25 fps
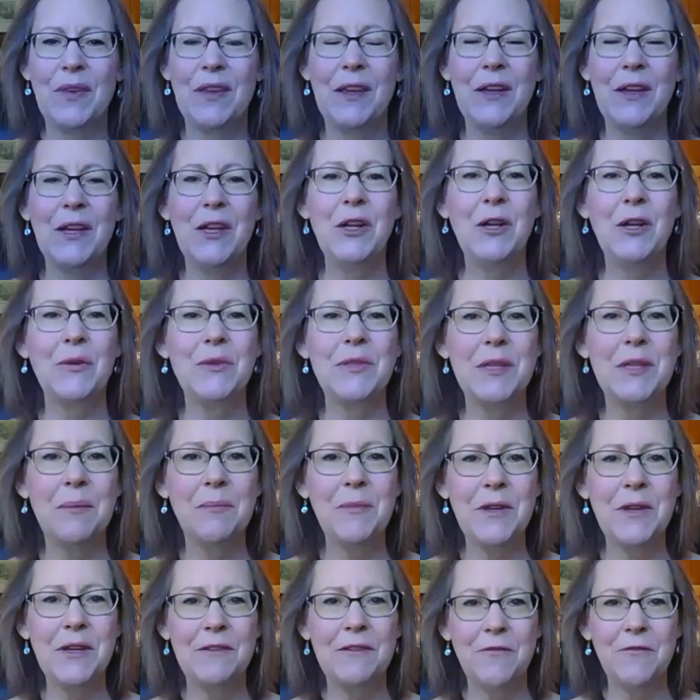you know,
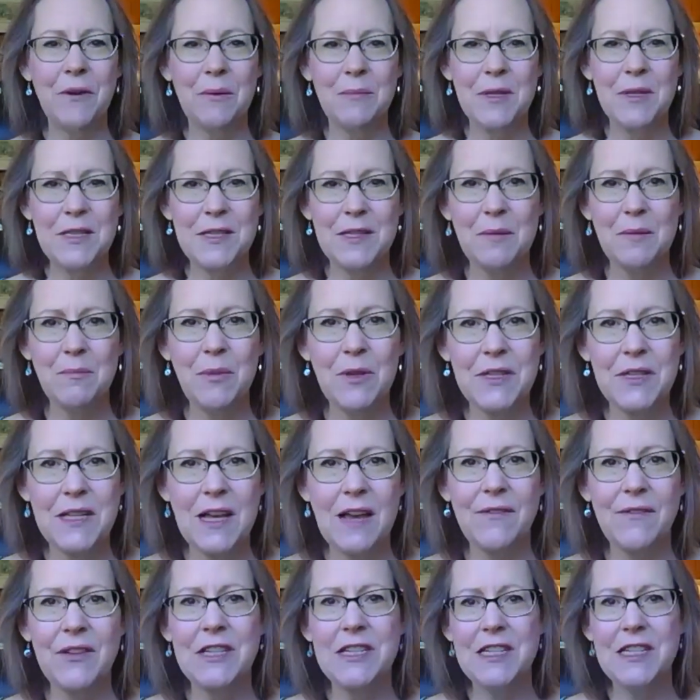something from as simple as
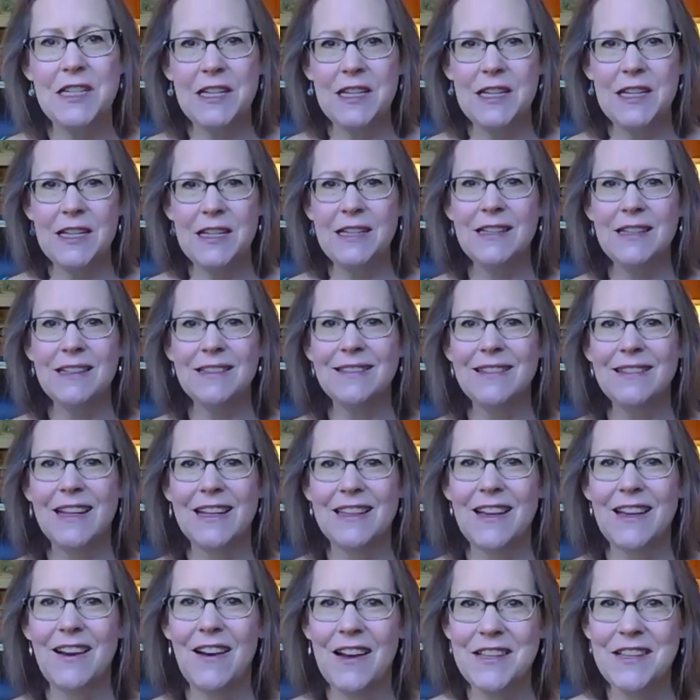having tea,
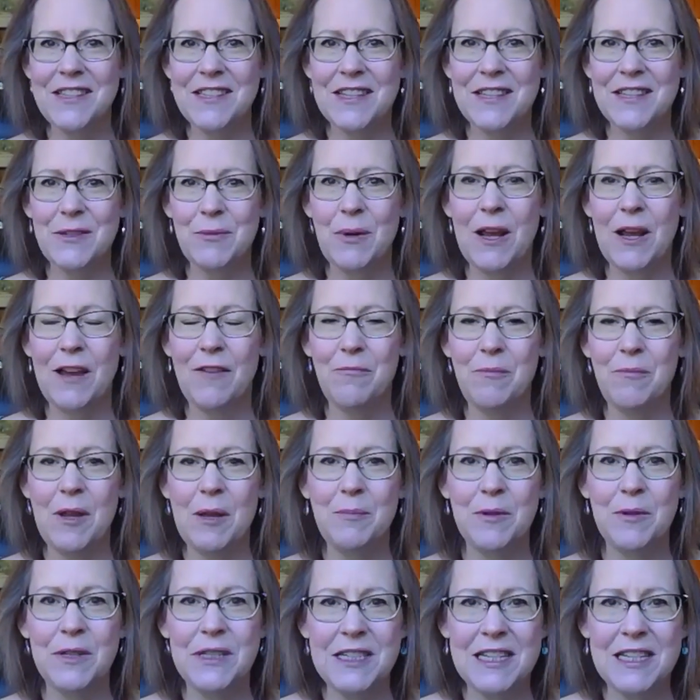like the Austens would have
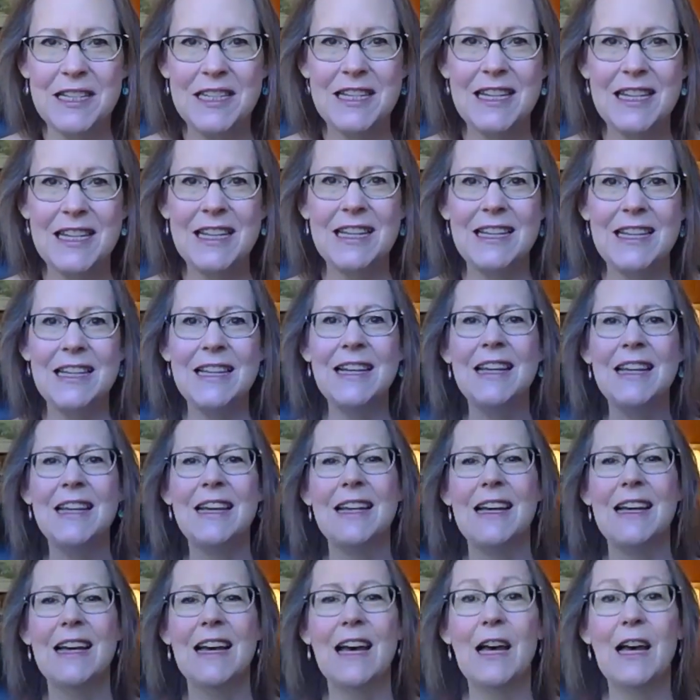people to tea,
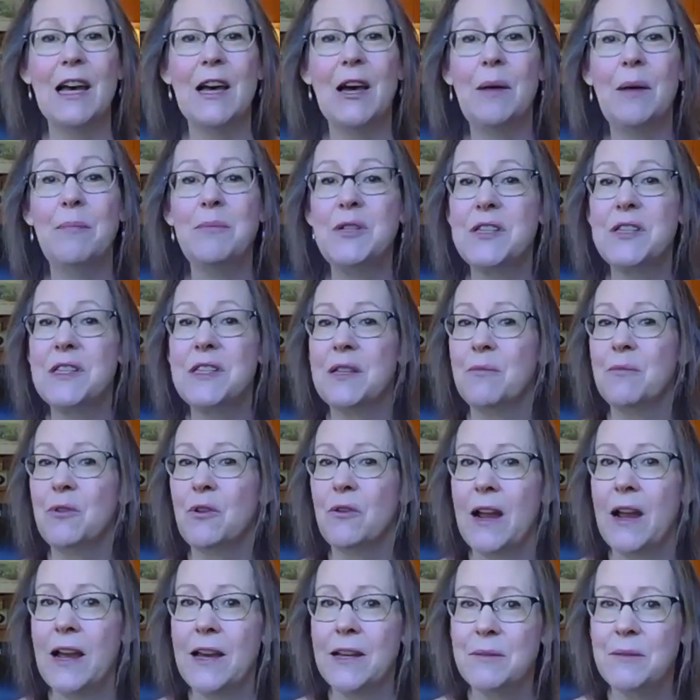up to some
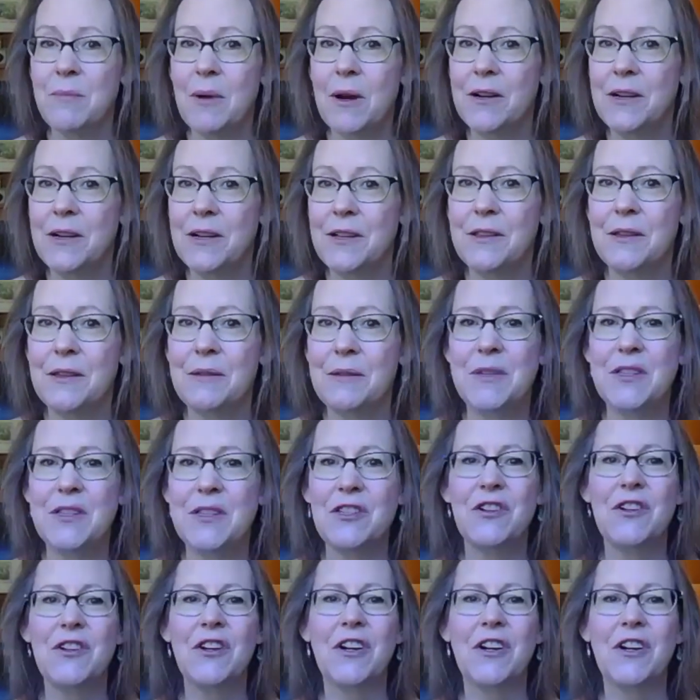grand party that Mr.